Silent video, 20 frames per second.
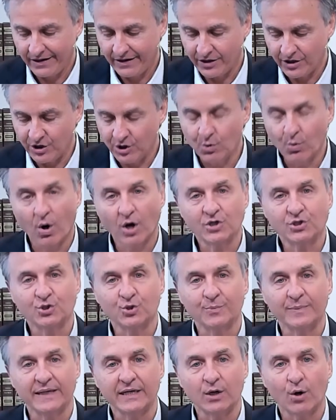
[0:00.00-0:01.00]
you are to
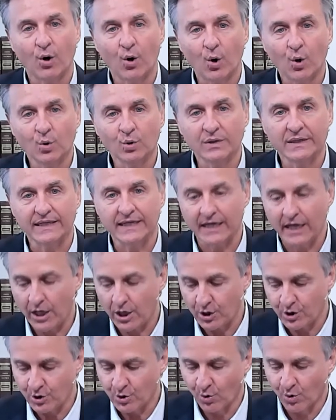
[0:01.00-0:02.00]
be holy
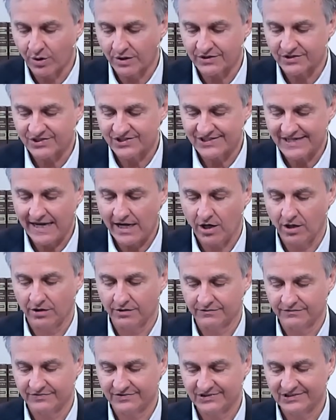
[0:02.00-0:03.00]

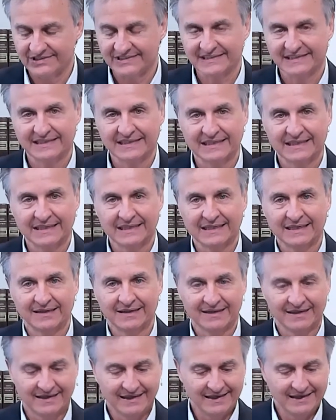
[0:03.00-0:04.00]
yourselves
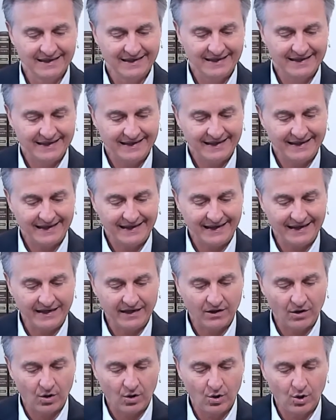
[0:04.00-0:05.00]
in
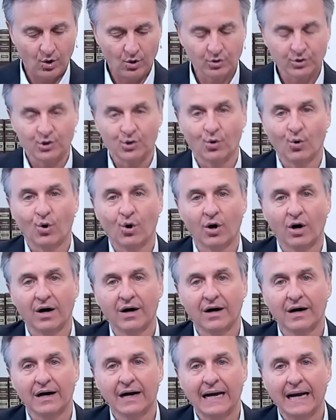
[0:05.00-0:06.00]
all your
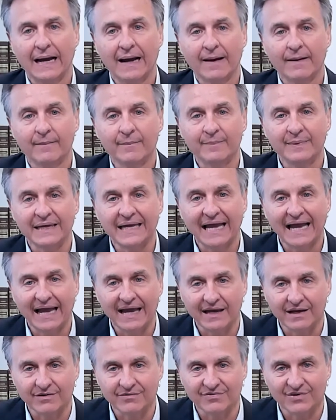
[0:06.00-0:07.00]

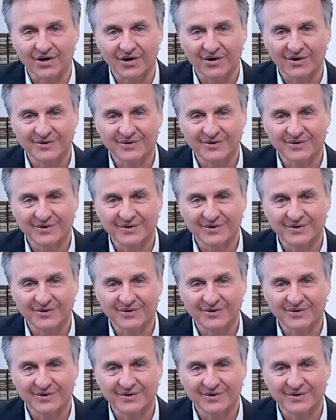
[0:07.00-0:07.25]
behavior.